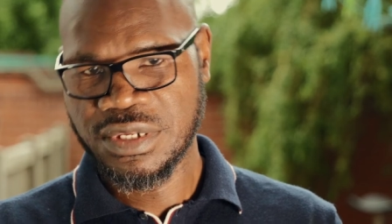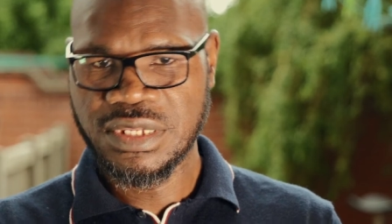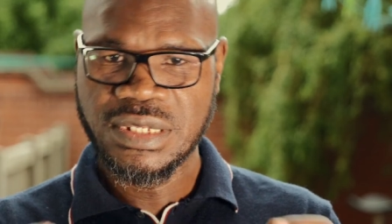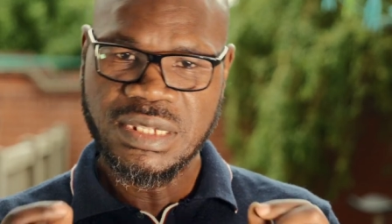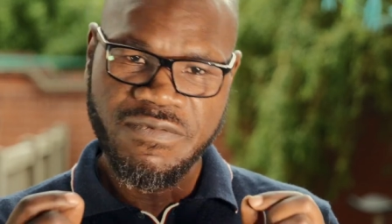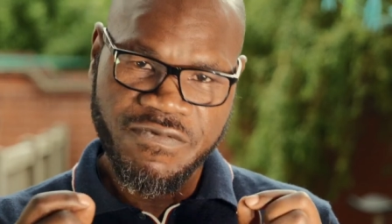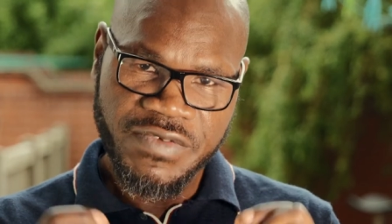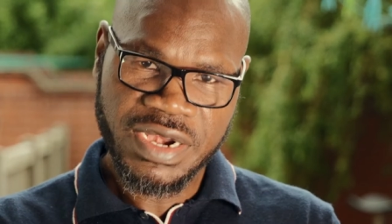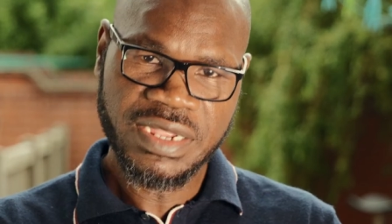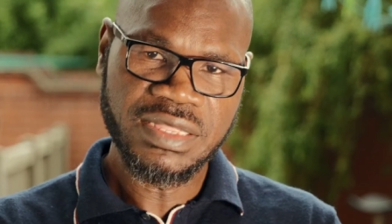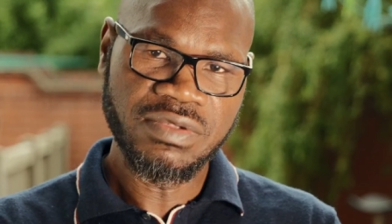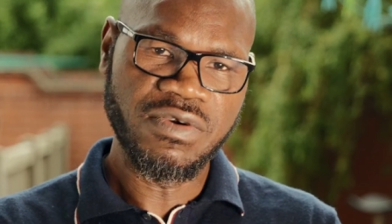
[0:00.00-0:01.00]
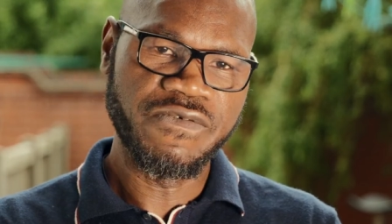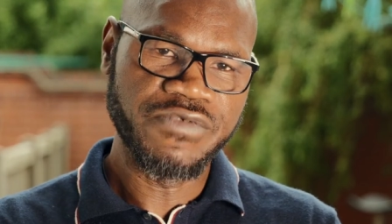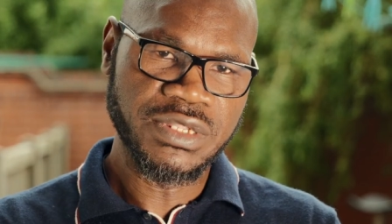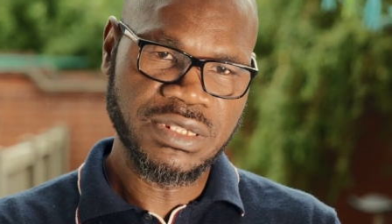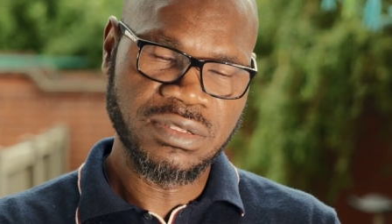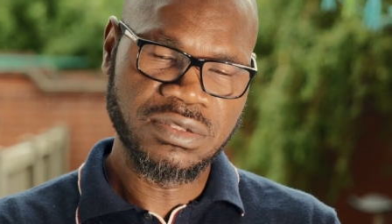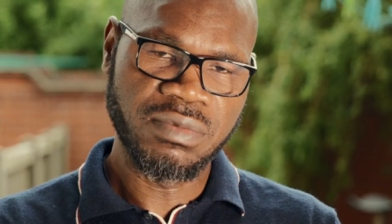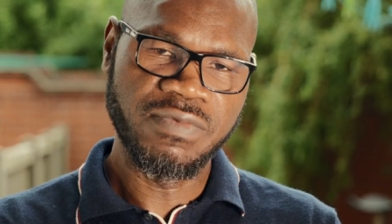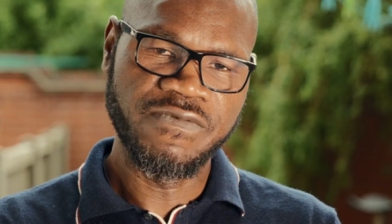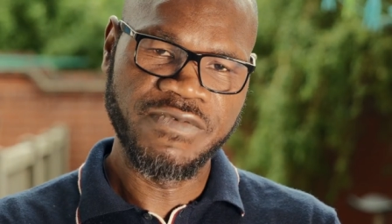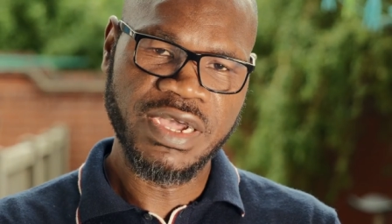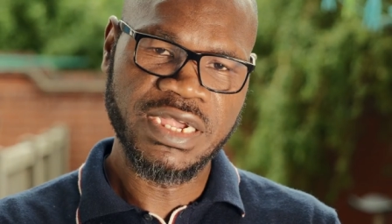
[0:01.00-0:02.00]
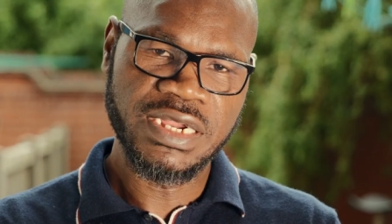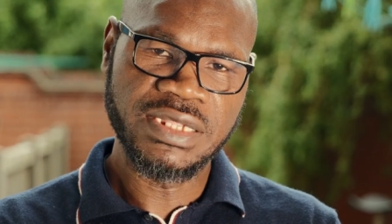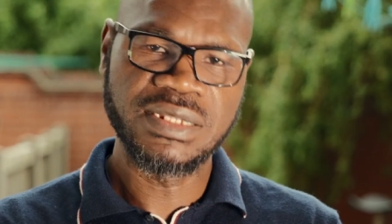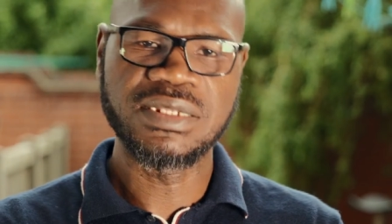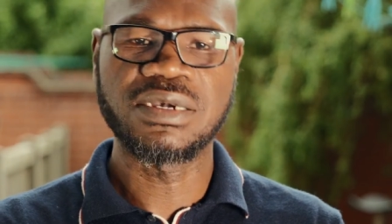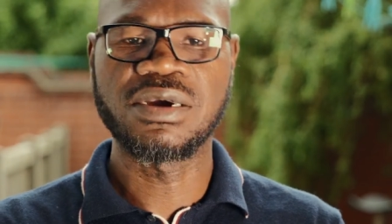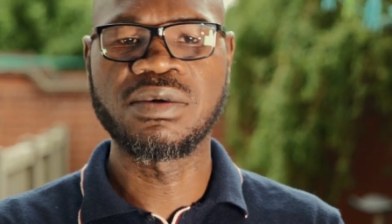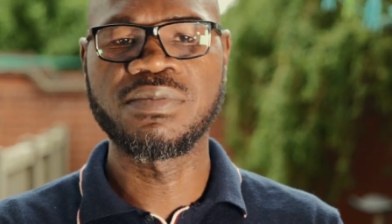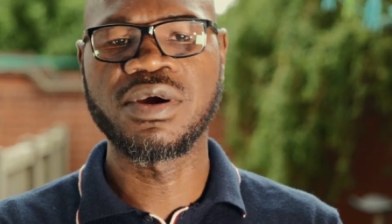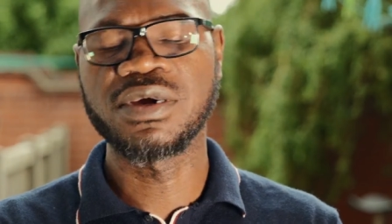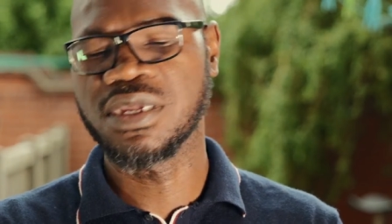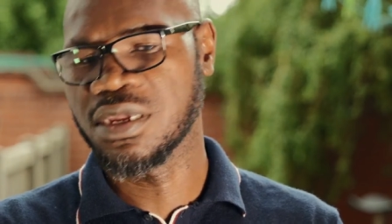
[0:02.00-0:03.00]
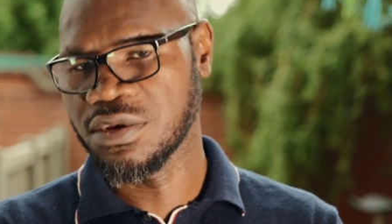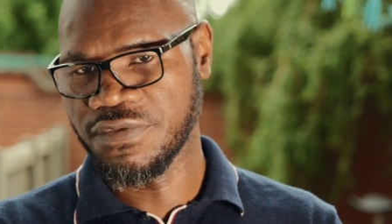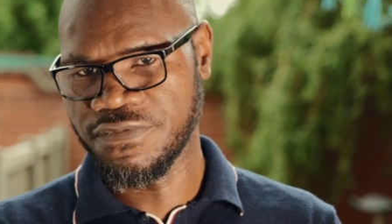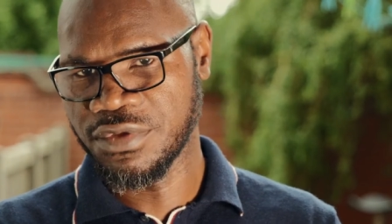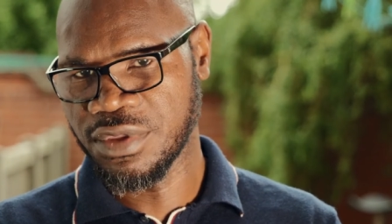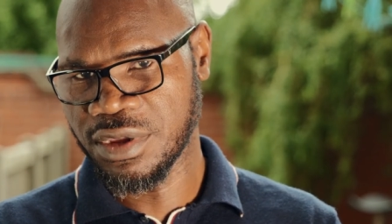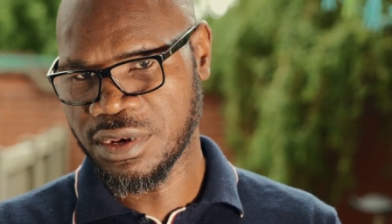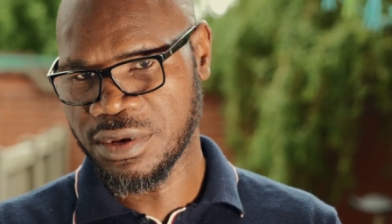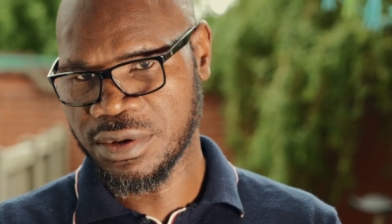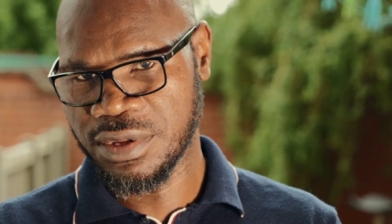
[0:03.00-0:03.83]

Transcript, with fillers: Severity of symptom varies among individuals